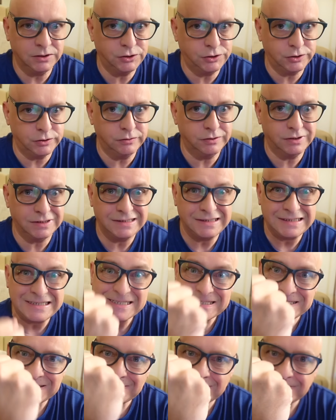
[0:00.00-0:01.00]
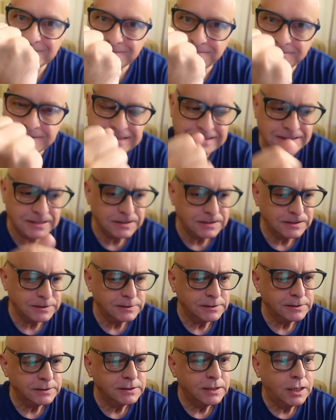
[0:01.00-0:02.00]
Jews are like, you know what I mean?
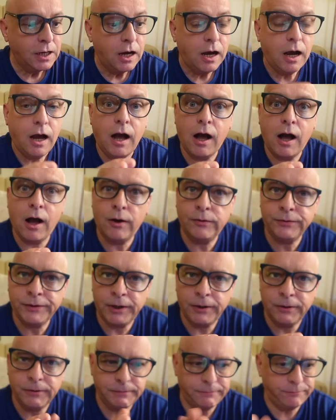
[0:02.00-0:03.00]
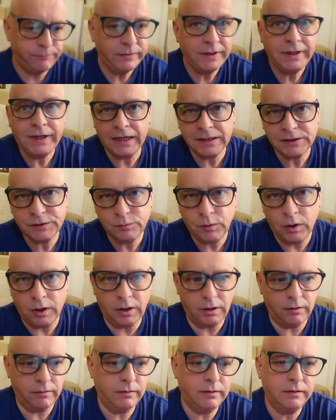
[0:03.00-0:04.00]
Oh no, guess
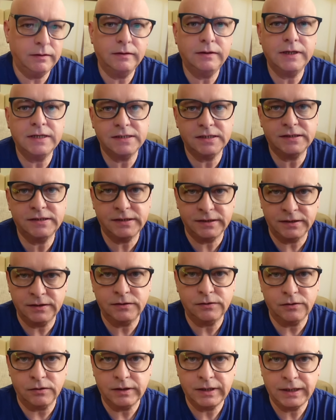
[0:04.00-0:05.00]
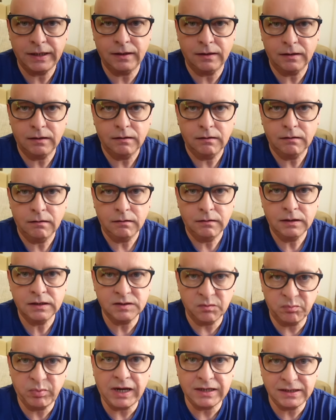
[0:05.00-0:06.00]
what? There's a synagogue here.
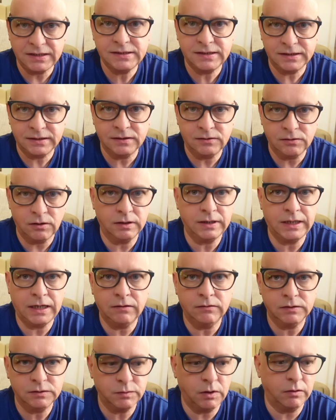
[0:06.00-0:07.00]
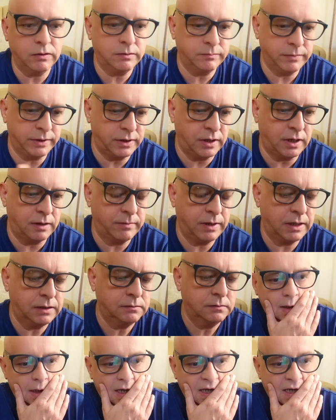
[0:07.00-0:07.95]
There's a bloody synagogue here as well in Manama.